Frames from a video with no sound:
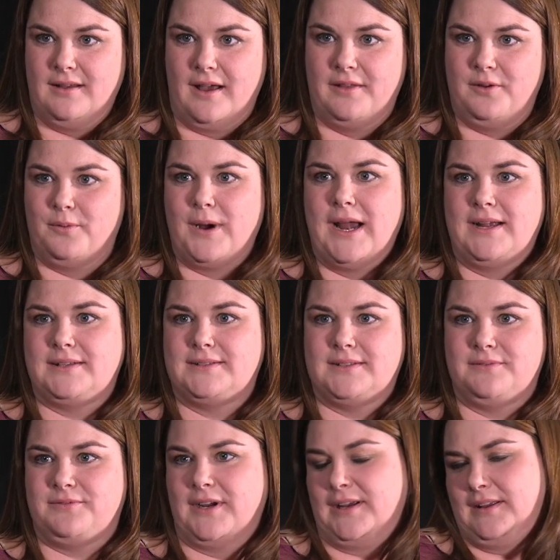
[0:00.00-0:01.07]
Otherwise,
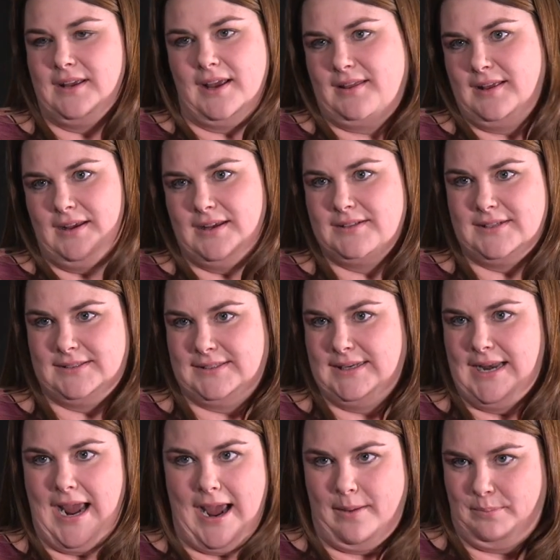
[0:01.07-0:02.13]
frankly, I think it
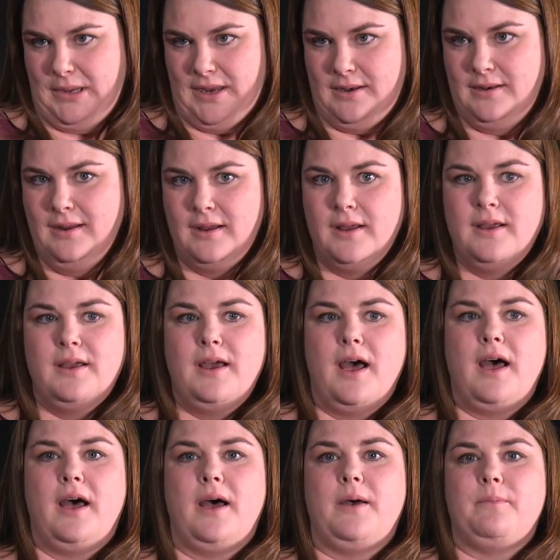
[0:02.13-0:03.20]
doesn't happen.
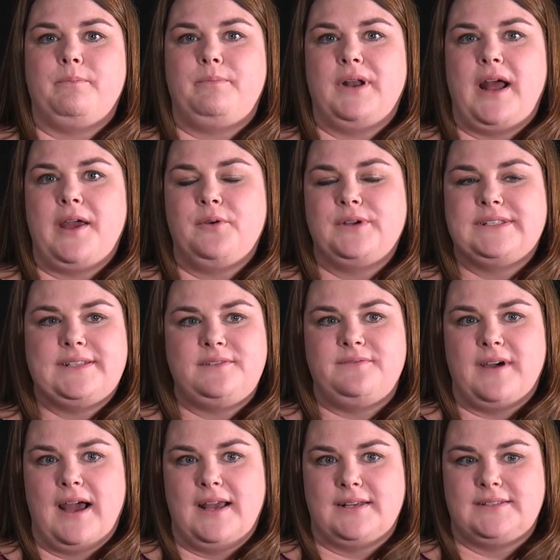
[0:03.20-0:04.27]
But I always
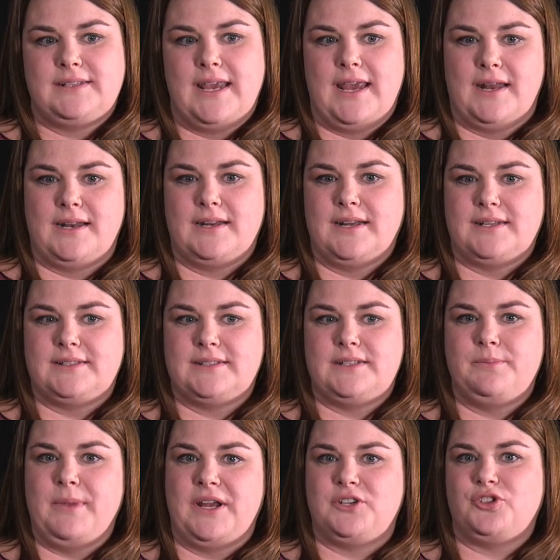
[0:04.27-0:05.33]
advise candidates
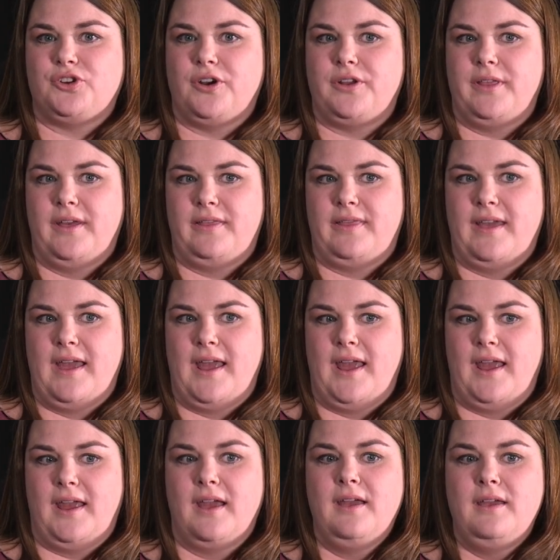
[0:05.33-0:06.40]
to make sure that
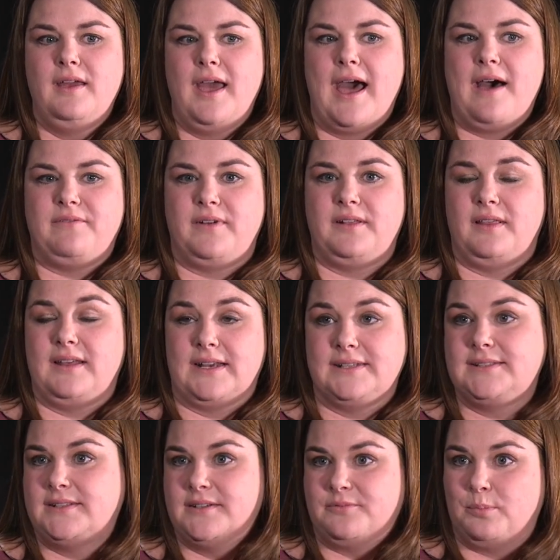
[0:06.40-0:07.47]
they have a
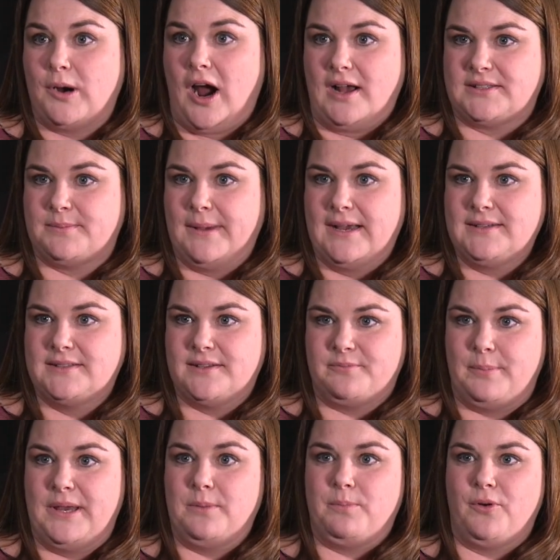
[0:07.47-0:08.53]
list of prospects of
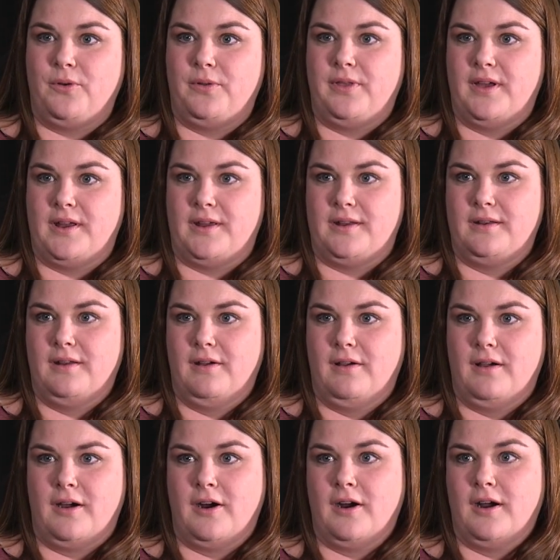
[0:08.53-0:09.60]
people that
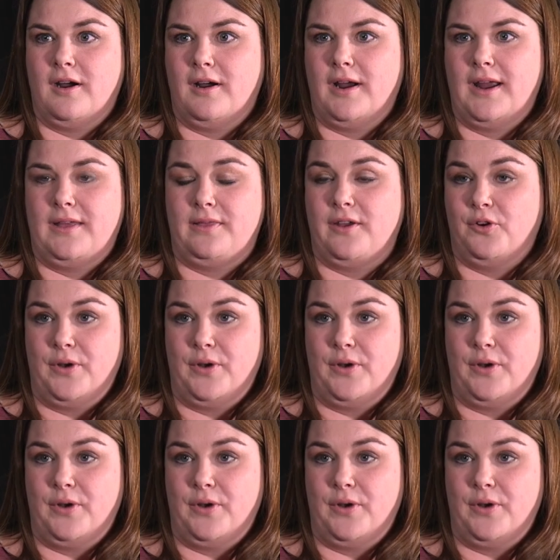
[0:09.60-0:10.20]
are in their